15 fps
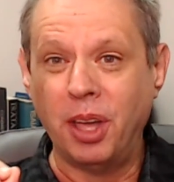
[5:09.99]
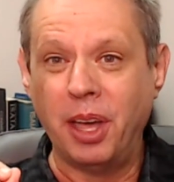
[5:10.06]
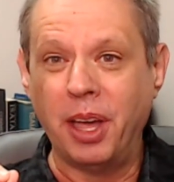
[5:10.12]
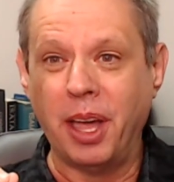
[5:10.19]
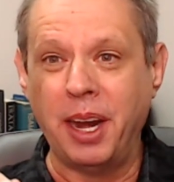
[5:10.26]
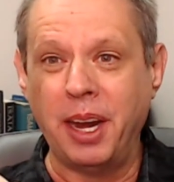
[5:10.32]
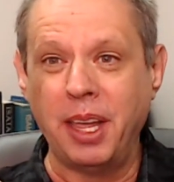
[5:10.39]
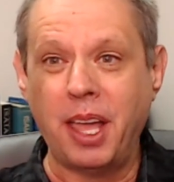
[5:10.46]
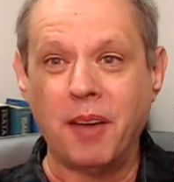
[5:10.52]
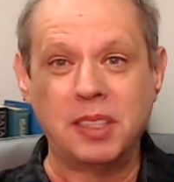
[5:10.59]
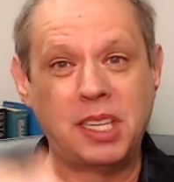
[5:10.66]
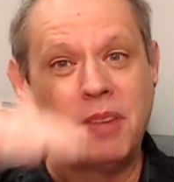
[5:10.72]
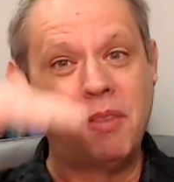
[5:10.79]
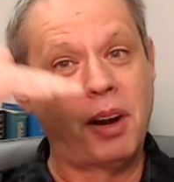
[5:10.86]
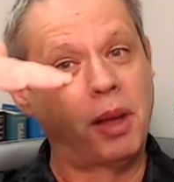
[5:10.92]
He didn't give
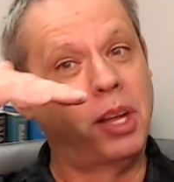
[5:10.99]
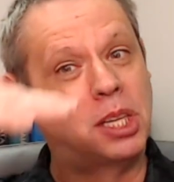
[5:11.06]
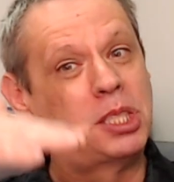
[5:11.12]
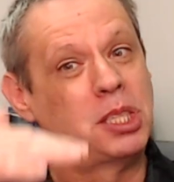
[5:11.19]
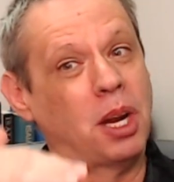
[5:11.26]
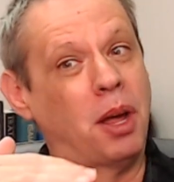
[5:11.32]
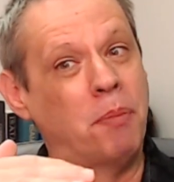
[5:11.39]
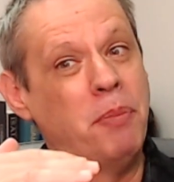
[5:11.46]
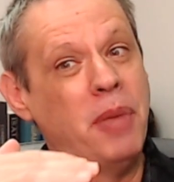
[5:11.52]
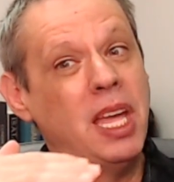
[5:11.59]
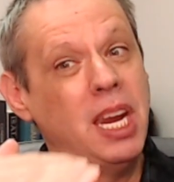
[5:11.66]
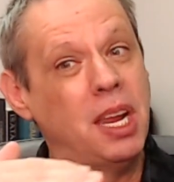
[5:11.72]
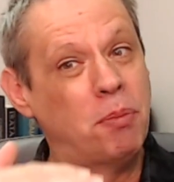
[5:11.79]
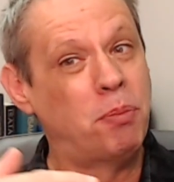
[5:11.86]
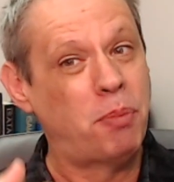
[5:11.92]
us even a
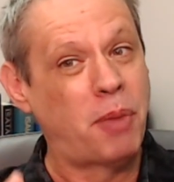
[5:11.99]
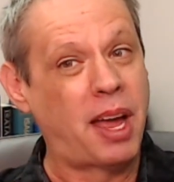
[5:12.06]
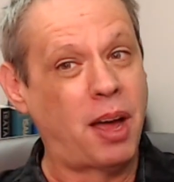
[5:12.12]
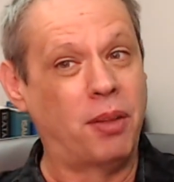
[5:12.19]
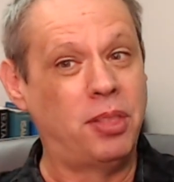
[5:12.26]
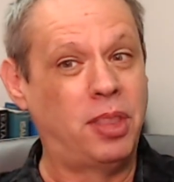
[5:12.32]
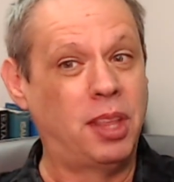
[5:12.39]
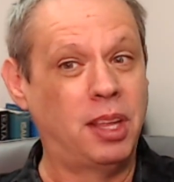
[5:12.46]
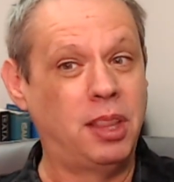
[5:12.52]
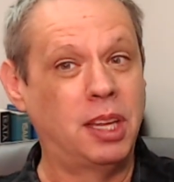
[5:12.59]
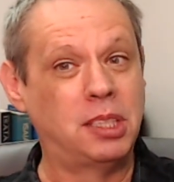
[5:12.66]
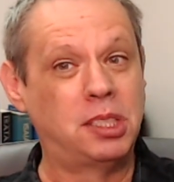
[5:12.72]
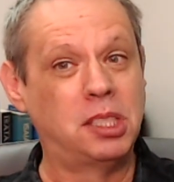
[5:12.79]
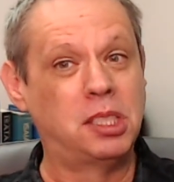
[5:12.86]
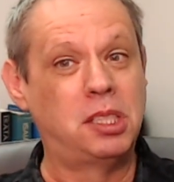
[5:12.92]
medium amount.
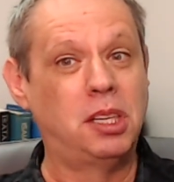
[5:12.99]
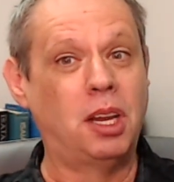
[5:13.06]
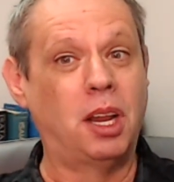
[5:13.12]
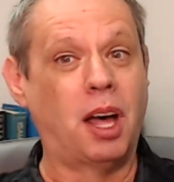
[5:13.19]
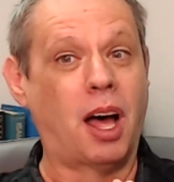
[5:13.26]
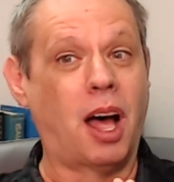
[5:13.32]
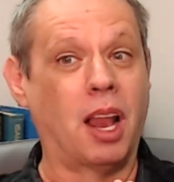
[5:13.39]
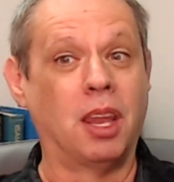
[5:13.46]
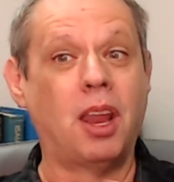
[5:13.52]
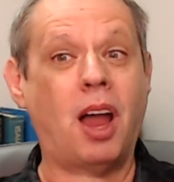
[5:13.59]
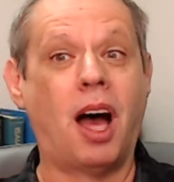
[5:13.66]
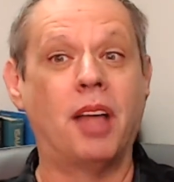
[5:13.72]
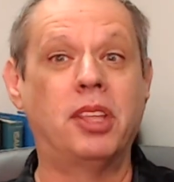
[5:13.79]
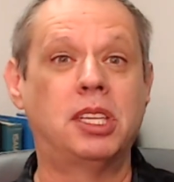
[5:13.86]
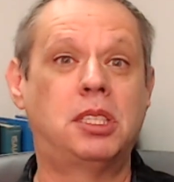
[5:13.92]
This is a
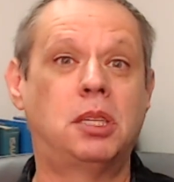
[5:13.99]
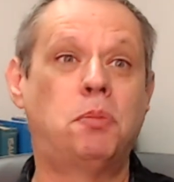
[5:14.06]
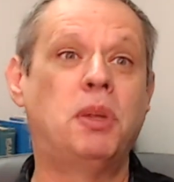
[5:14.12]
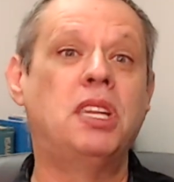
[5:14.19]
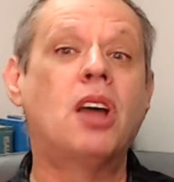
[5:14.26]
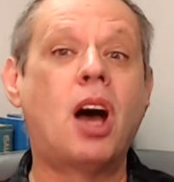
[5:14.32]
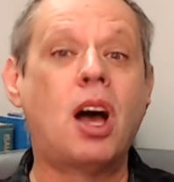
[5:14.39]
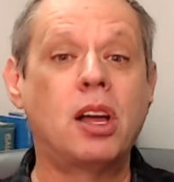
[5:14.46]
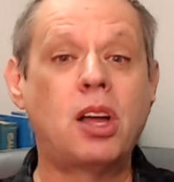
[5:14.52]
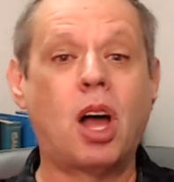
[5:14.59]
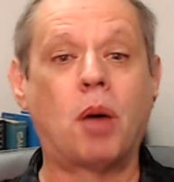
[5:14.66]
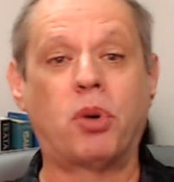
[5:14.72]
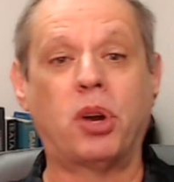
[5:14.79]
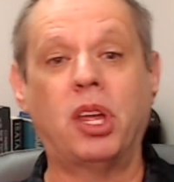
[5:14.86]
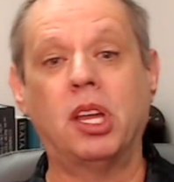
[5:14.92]
lot. This is beyond
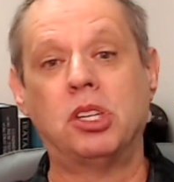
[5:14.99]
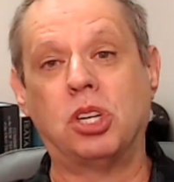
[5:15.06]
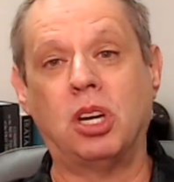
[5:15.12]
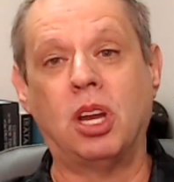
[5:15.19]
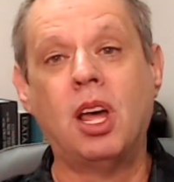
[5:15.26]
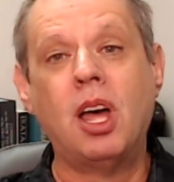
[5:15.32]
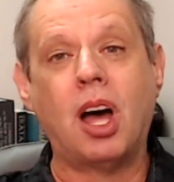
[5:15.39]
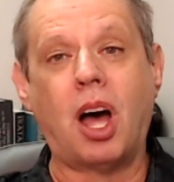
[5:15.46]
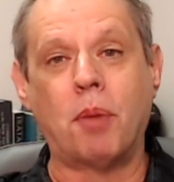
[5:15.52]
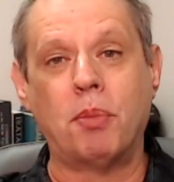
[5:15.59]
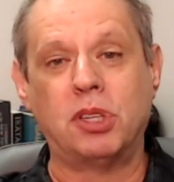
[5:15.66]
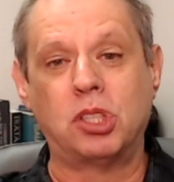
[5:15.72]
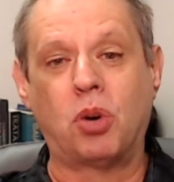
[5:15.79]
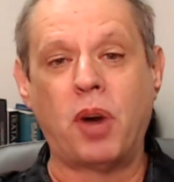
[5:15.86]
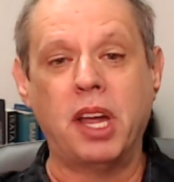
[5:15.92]
comprehension how
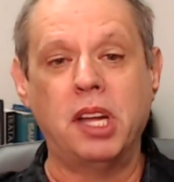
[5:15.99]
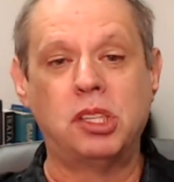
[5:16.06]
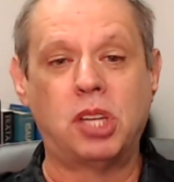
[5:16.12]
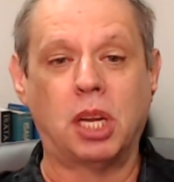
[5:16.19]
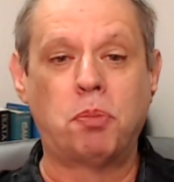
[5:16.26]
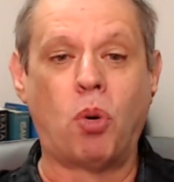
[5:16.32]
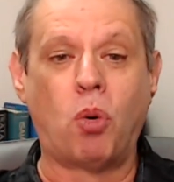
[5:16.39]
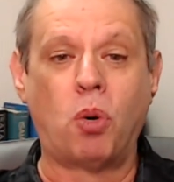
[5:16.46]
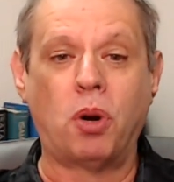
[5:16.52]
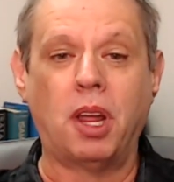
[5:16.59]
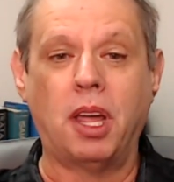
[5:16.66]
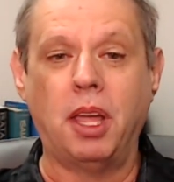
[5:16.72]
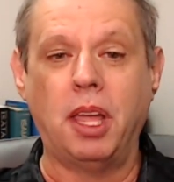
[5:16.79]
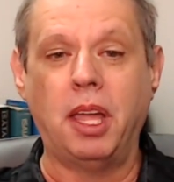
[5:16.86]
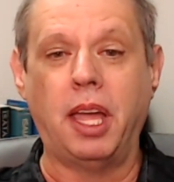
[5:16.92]
much grace
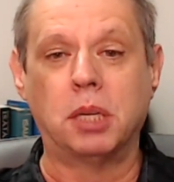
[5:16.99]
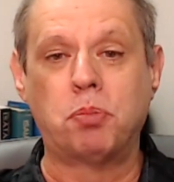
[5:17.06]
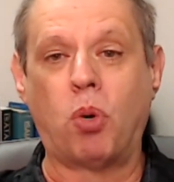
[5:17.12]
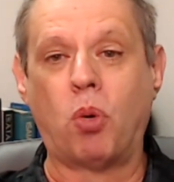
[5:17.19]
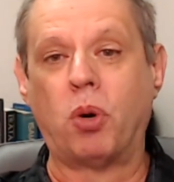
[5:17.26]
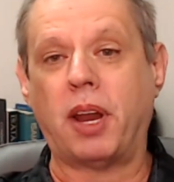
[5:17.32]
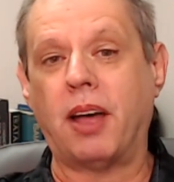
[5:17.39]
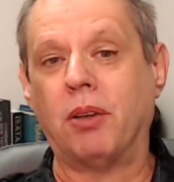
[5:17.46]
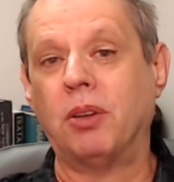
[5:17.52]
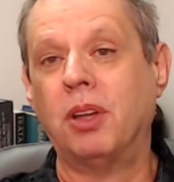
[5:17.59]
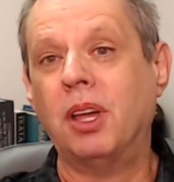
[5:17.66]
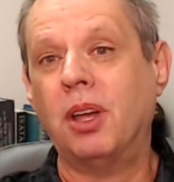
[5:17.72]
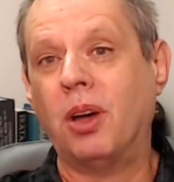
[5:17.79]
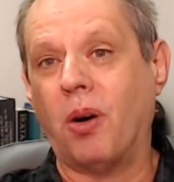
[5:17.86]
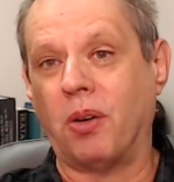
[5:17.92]
he has poured out
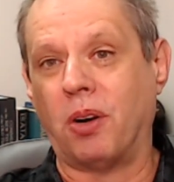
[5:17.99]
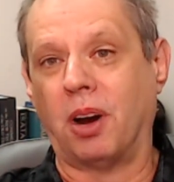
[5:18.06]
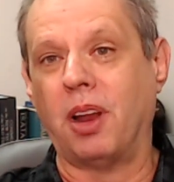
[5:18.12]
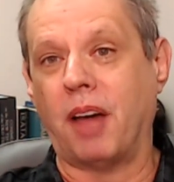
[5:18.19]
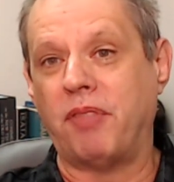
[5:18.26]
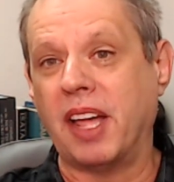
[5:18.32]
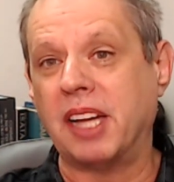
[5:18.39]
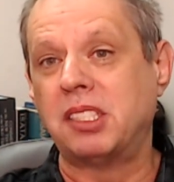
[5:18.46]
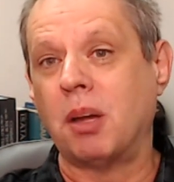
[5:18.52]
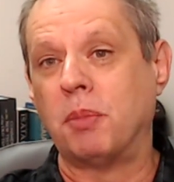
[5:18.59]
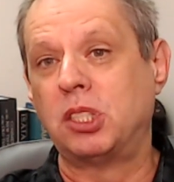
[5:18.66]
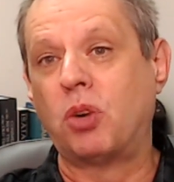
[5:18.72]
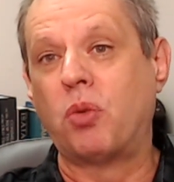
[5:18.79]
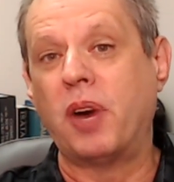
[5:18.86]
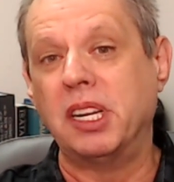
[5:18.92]
on our life. That's how
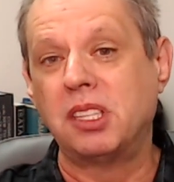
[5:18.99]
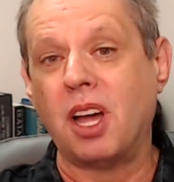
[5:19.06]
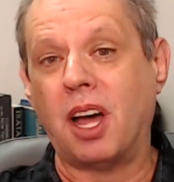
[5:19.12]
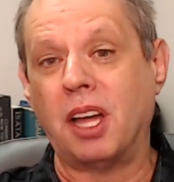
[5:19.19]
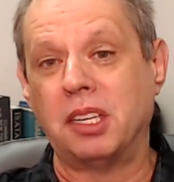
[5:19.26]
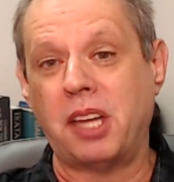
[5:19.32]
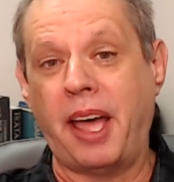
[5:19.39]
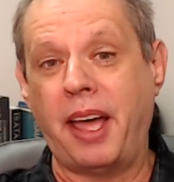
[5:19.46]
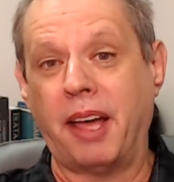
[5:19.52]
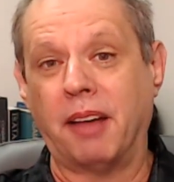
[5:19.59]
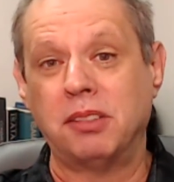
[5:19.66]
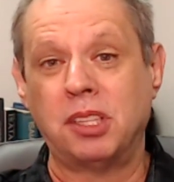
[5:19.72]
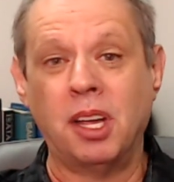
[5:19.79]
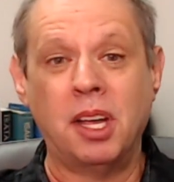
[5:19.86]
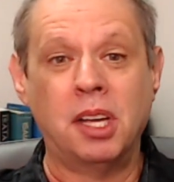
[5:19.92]
much grace God
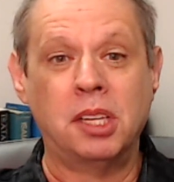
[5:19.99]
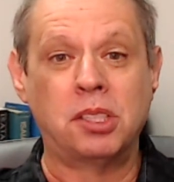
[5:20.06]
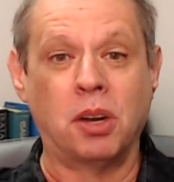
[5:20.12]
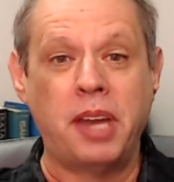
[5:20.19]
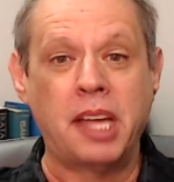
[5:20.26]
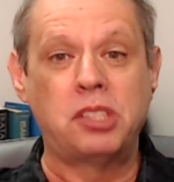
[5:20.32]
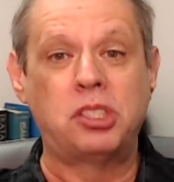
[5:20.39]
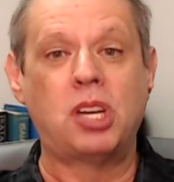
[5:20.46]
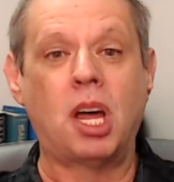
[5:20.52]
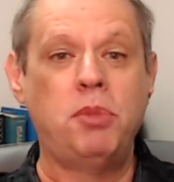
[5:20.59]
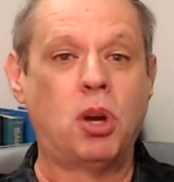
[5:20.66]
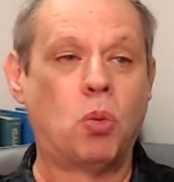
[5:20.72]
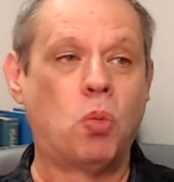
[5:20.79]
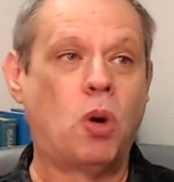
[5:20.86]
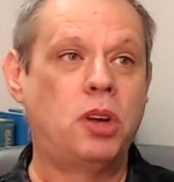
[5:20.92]
has. So next time
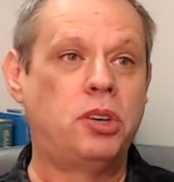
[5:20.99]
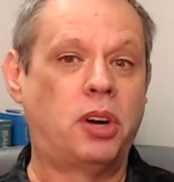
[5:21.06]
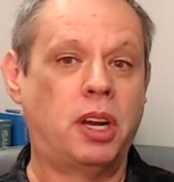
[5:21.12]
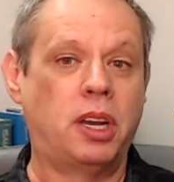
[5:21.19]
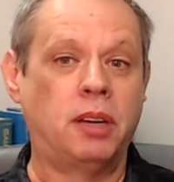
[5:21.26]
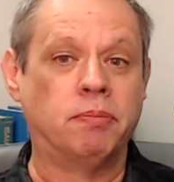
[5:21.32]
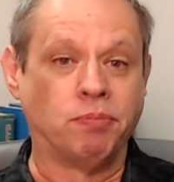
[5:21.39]
you're wondering,